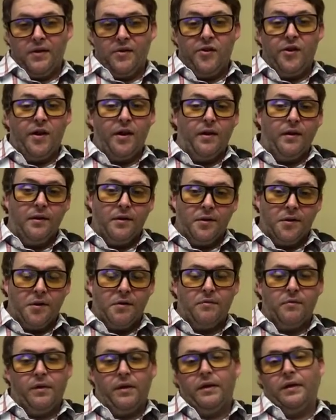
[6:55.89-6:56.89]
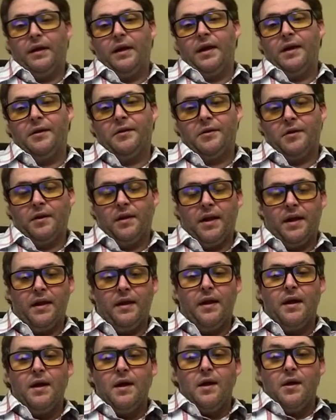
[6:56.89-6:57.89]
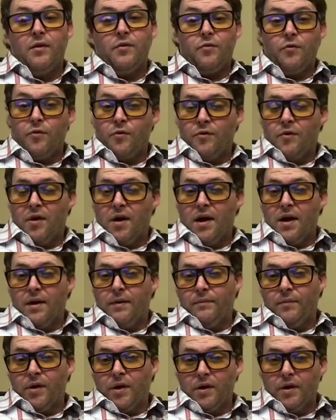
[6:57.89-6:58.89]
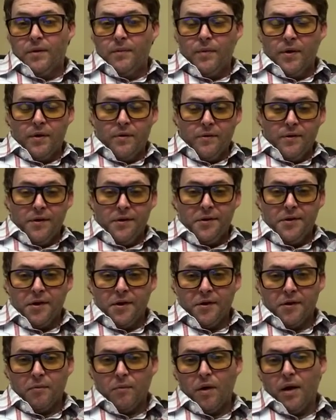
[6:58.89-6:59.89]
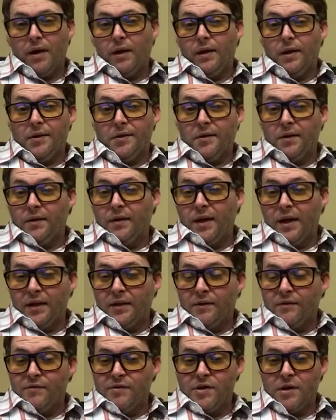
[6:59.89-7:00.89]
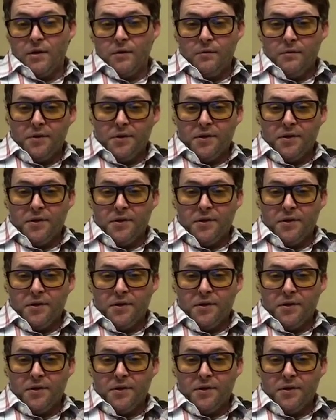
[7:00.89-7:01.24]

Jinx, I really liked. So I like true crime documentaries as well as detective shows